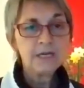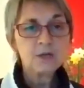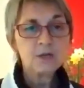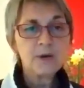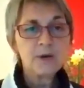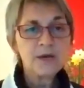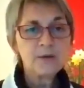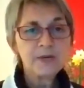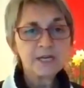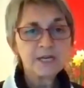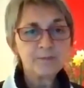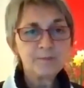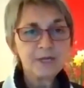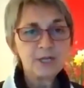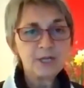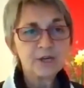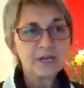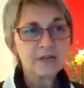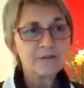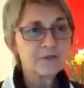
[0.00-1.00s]
In a way, we can
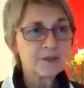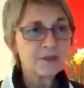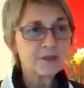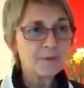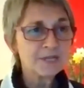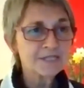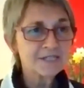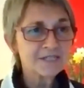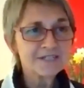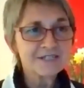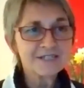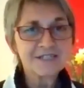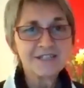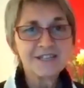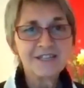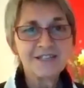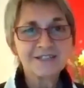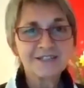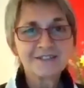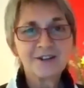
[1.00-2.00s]
be looking for the mustard
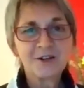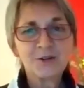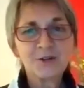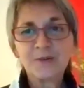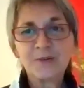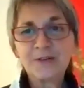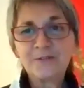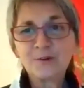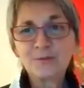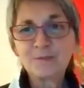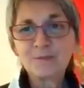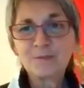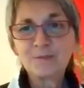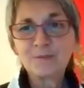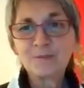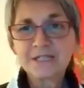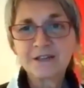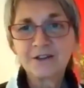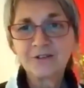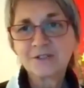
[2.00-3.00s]
seed, can't we, from
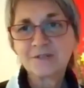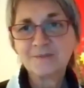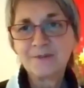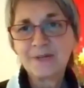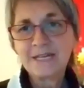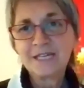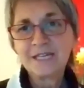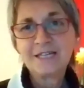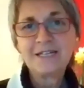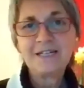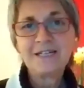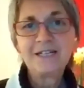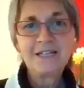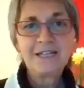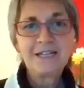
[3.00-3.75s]
Kisagotami?